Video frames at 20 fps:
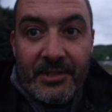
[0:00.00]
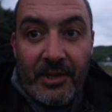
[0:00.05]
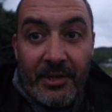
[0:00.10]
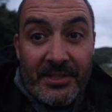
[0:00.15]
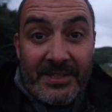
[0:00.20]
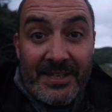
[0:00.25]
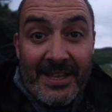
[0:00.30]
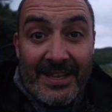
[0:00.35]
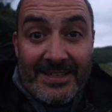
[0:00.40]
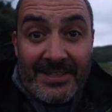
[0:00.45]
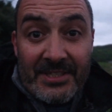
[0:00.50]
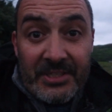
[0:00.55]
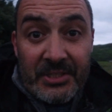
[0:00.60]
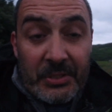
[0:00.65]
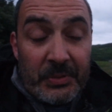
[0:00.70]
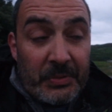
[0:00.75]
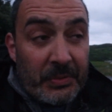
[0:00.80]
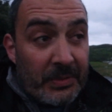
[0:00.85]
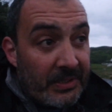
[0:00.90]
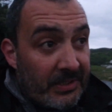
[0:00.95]
not set in
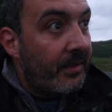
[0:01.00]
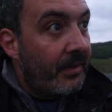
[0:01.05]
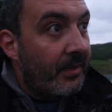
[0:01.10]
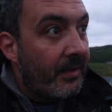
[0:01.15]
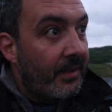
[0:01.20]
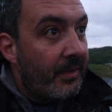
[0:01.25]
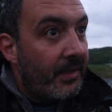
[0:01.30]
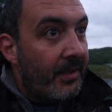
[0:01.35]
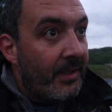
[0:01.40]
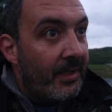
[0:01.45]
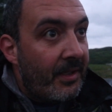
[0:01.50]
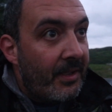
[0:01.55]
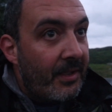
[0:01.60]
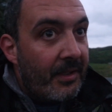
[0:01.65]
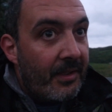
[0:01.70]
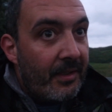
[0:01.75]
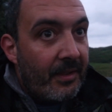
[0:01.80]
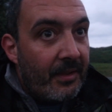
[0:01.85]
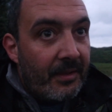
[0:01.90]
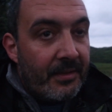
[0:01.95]
stone.
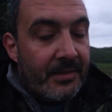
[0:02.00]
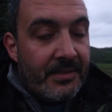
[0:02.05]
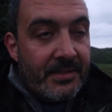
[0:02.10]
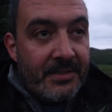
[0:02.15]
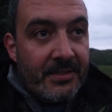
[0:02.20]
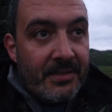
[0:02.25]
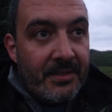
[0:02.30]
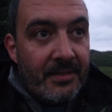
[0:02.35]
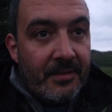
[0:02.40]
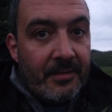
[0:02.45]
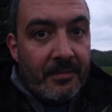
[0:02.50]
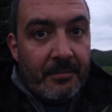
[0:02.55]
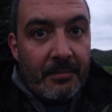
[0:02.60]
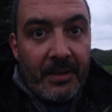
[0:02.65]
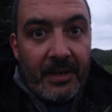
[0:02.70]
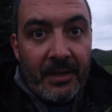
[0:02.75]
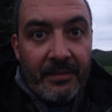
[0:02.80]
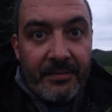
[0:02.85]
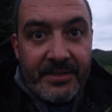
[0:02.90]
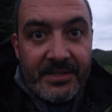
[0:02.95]
It's
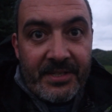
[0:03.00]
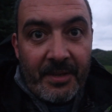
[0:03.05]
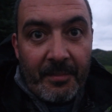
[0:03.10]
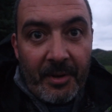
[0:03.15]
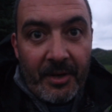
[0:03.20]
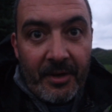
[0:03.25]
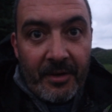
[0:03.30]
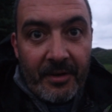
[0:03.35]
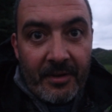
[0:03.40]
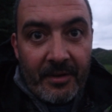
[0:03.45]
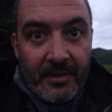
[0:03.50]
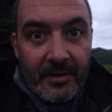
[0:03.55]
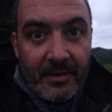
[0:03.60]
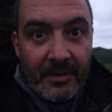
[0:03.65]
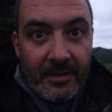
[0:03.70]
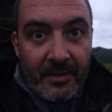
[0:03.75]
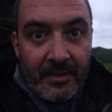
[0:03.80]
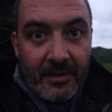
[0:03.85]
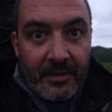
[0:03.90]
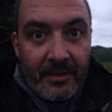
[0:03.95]
middle of the summer,
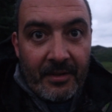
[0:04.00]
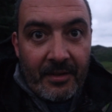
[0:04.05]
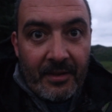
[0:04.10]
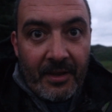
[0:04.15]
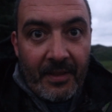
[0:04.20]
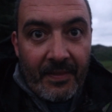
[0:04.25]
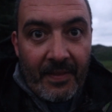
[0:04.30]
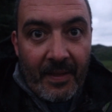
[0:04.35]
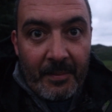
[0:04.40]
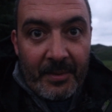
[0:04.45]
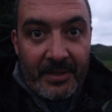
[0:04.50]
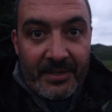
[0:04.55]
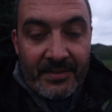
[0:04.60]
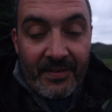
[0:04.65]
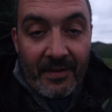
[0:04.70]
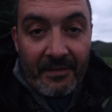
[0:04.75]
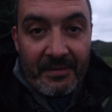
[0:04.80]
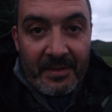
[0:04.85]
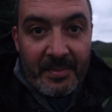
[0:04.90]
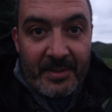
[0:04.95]
and that means
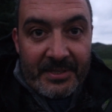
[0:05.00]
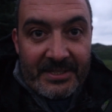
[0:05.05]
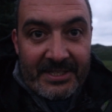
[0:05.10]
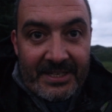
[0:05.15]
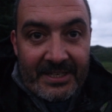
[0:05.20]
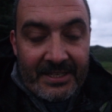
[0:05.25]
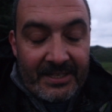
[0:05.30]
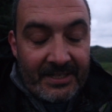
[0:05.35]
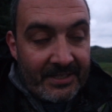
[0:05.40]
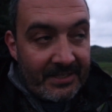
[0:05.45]
very busy,